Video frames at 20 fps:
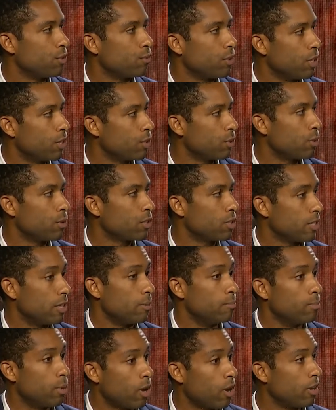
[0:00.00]
resources
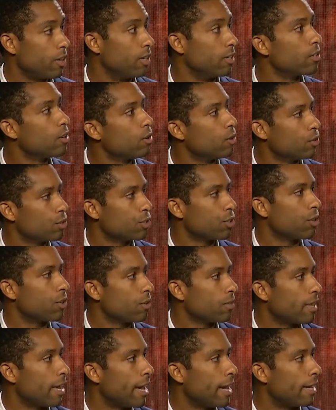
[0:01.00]
and bought-in culture
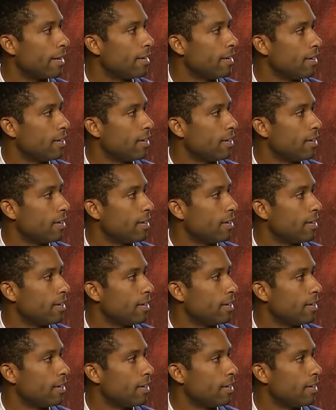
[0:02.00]
that